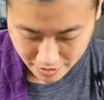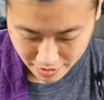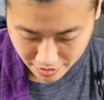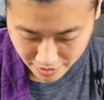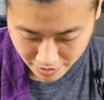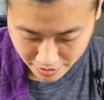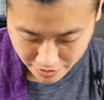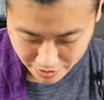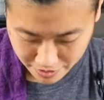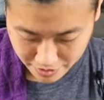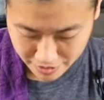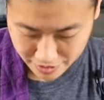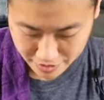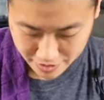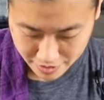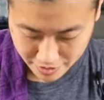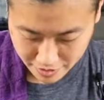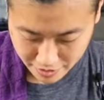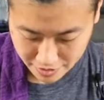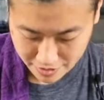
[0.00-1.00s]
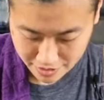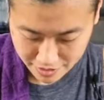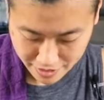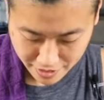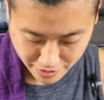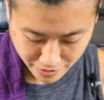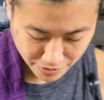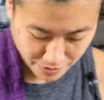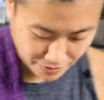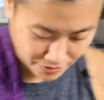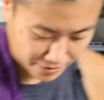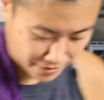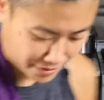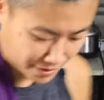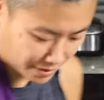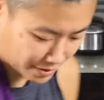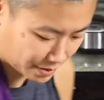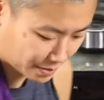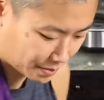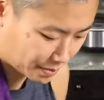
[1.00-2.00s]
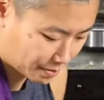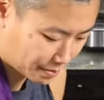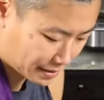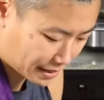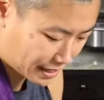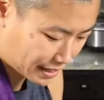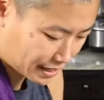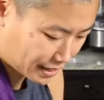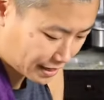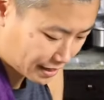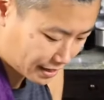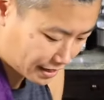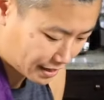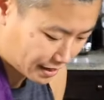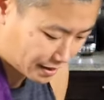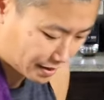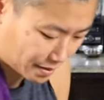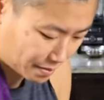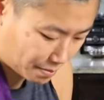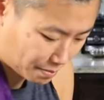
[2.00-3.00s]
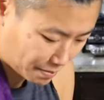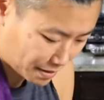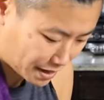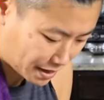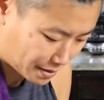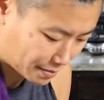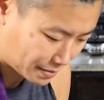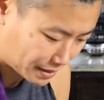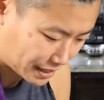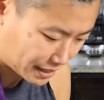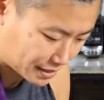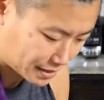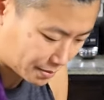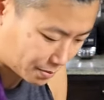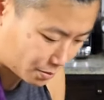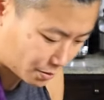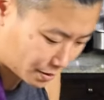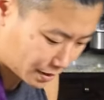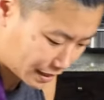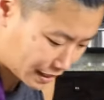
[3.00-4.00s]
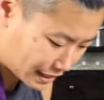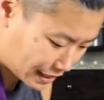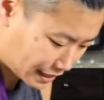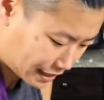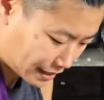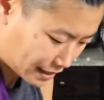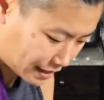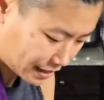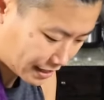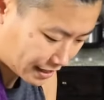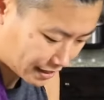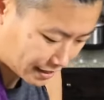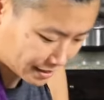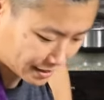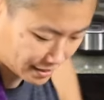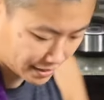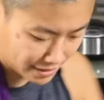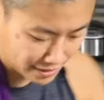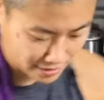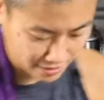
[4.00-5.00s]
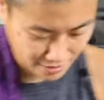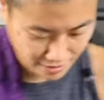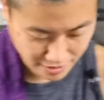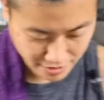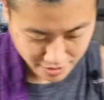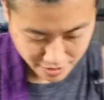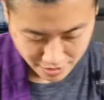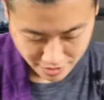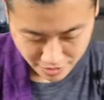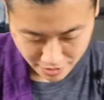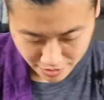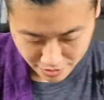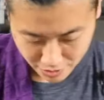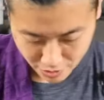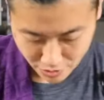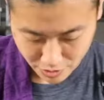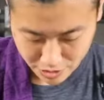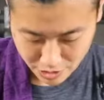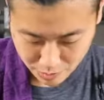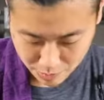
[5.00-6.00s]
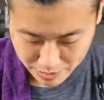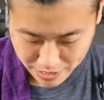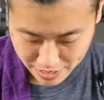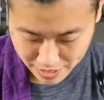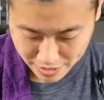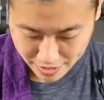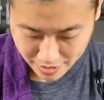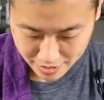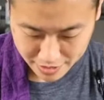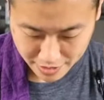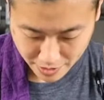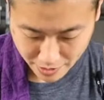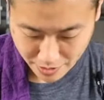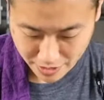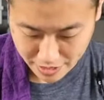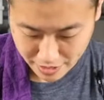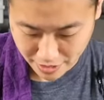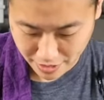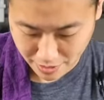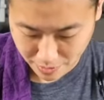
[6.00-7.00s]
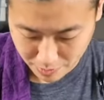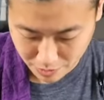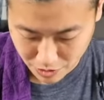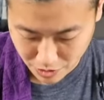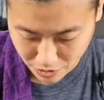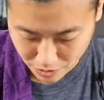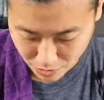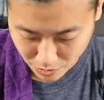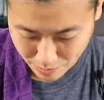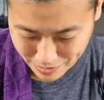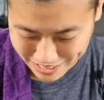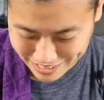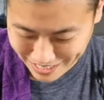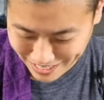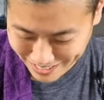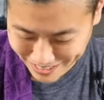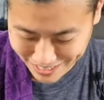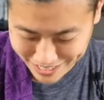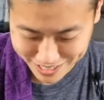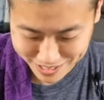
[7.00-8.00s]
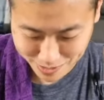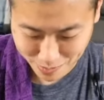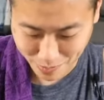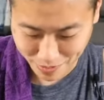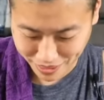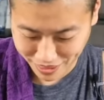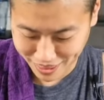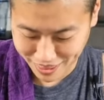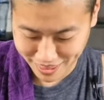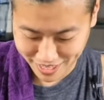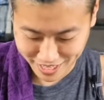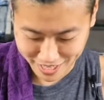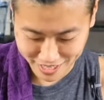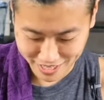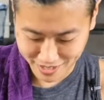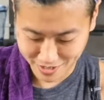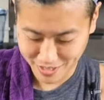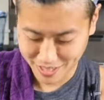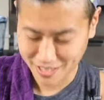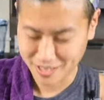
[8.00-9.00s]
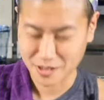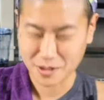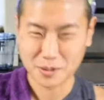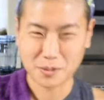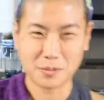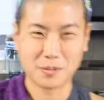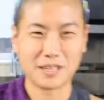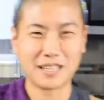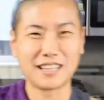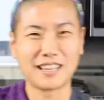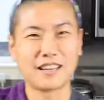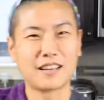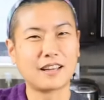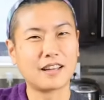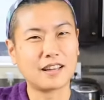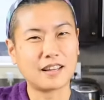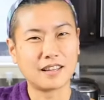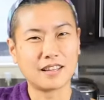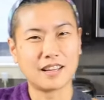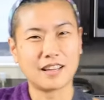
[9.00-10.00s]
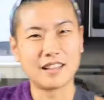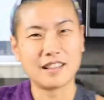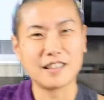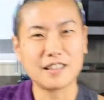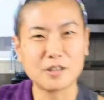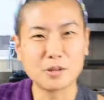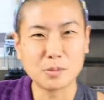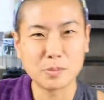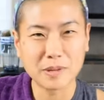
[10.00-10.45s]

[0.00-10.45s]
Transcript: Oh, that's the good stuff. My mom likes them really thin and crispy, and that's how I like them too. My dad likes them thick with like a little